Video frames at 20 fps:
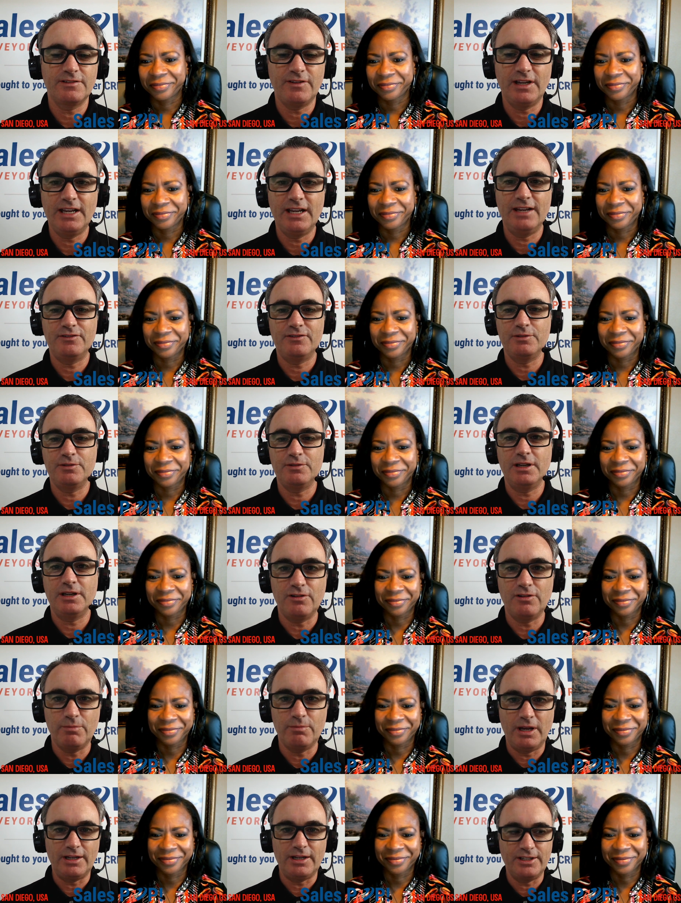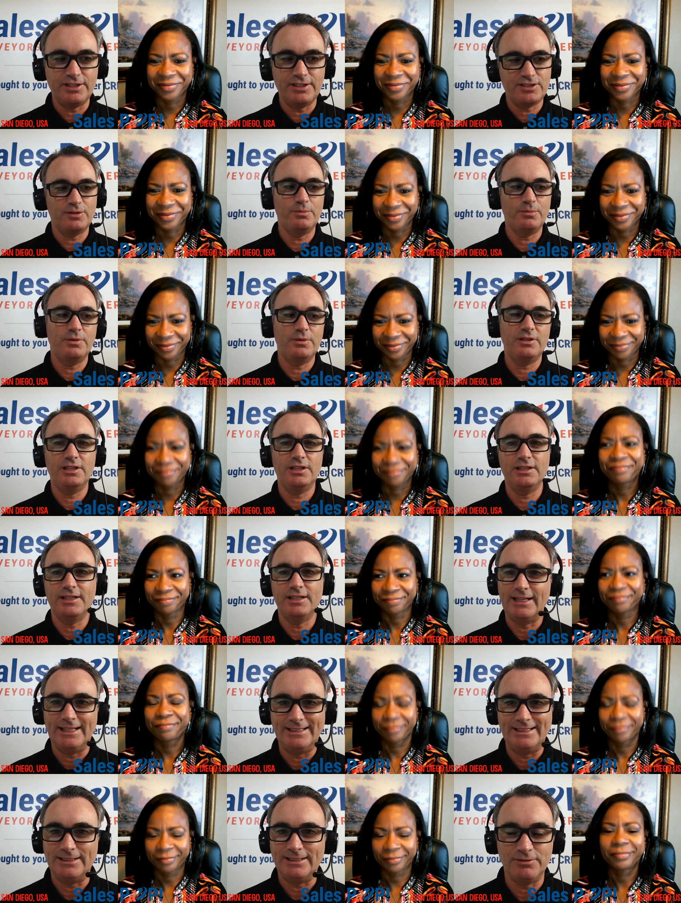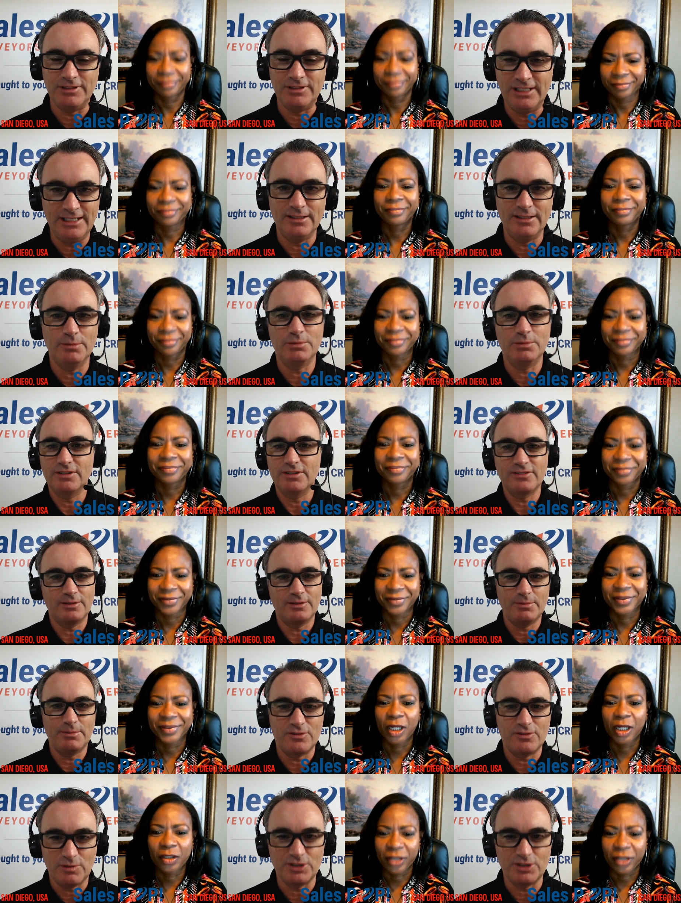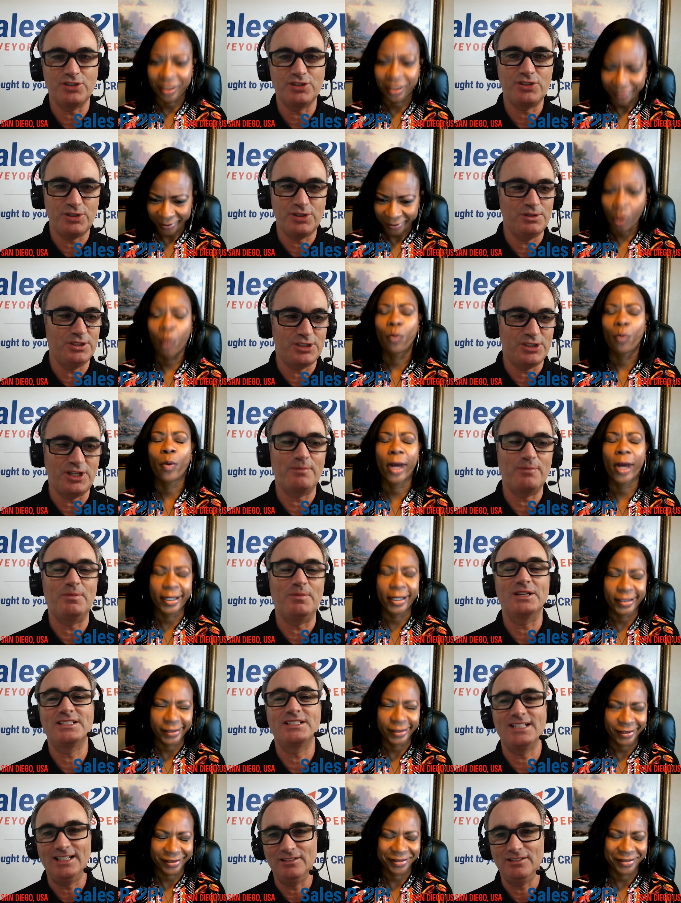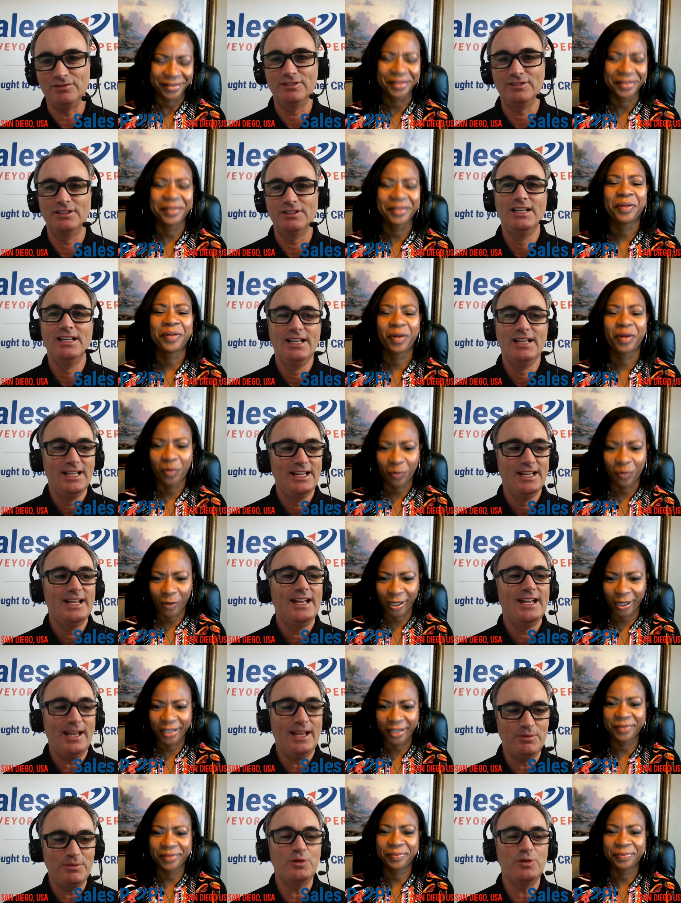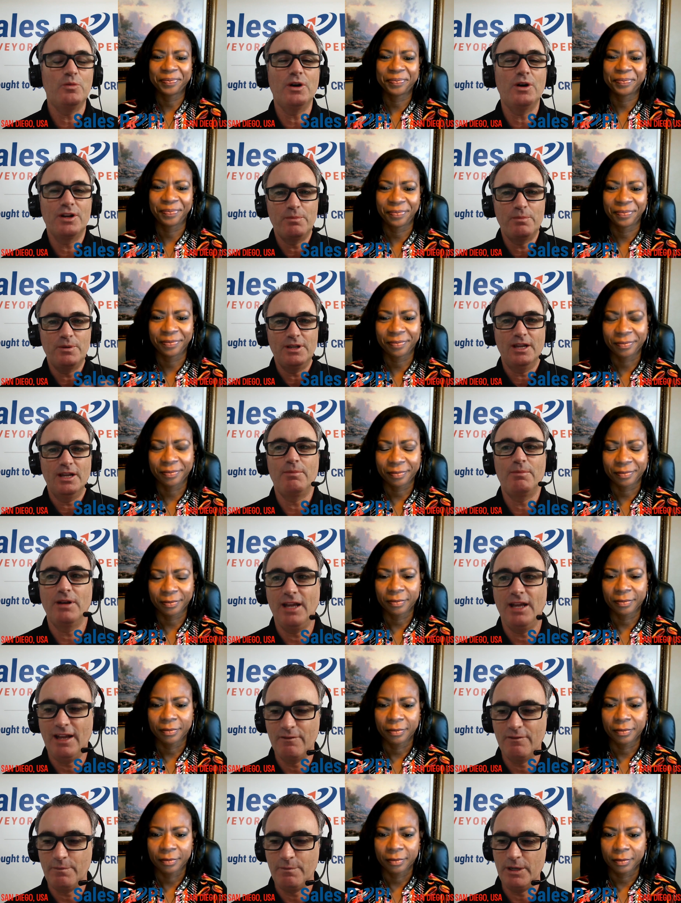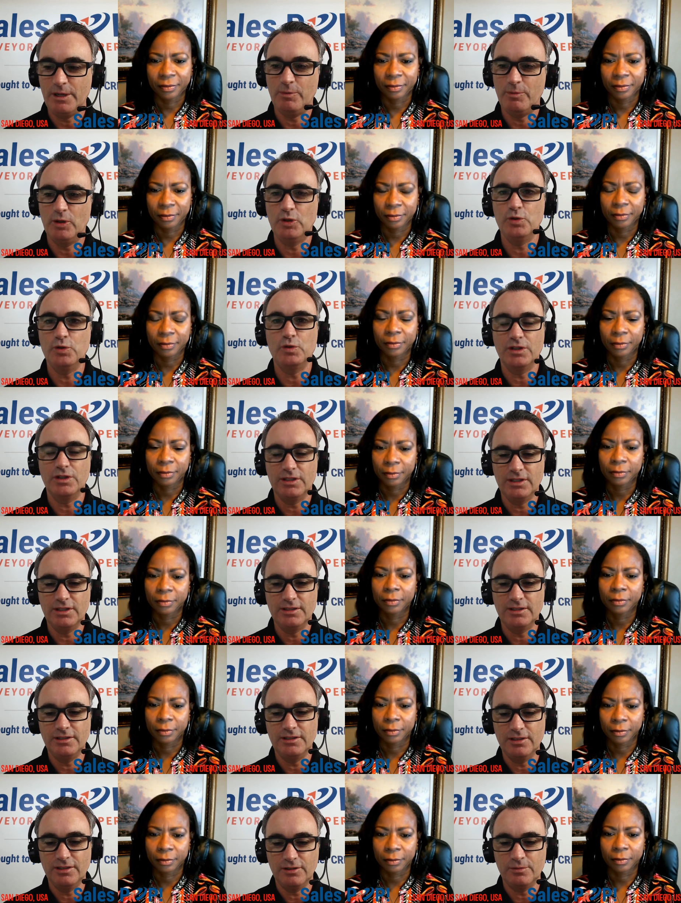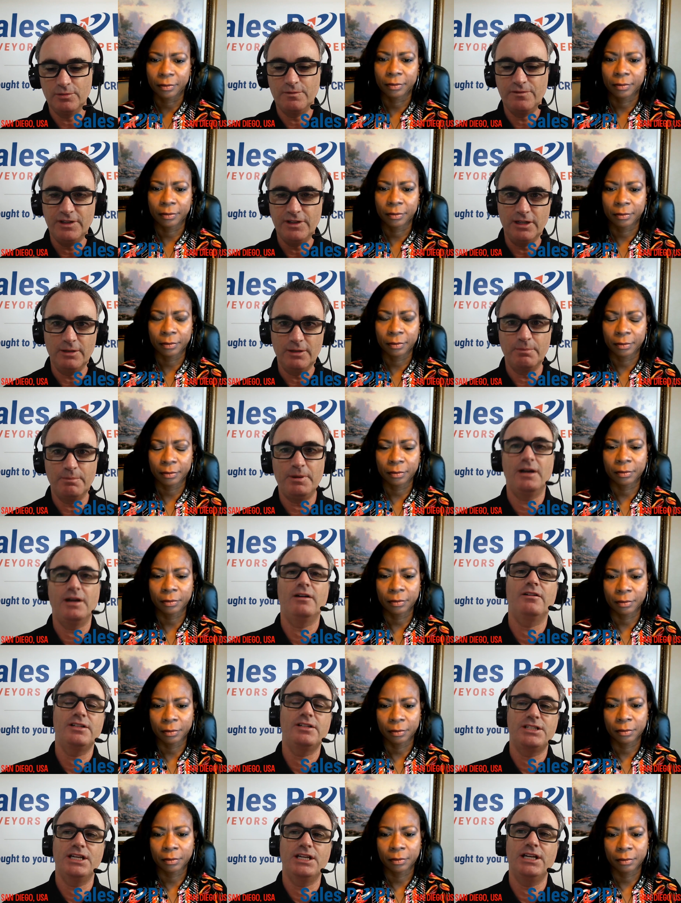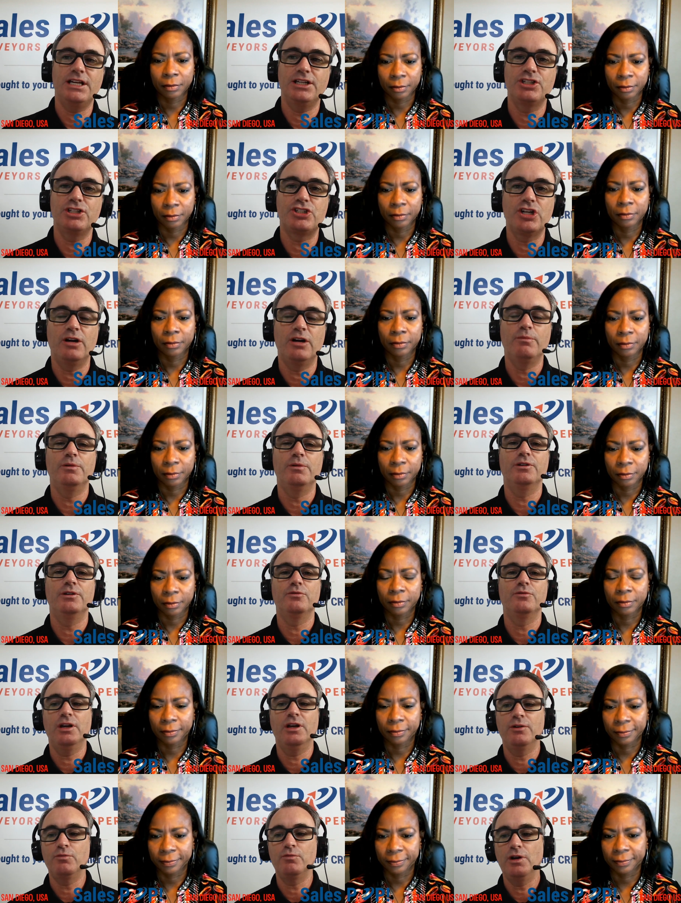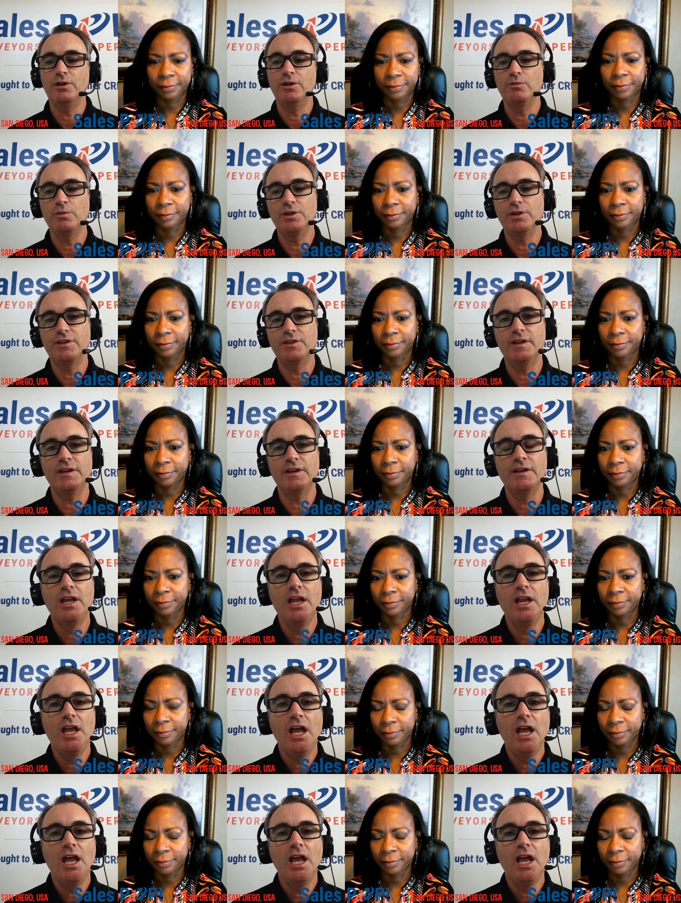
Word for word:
Speaker 1: if I have to micromanage somebody, then I don't need them, because I might as well just do the job myself. And you want to be able to have people who can, you know, feel empowered and take a job and run with it.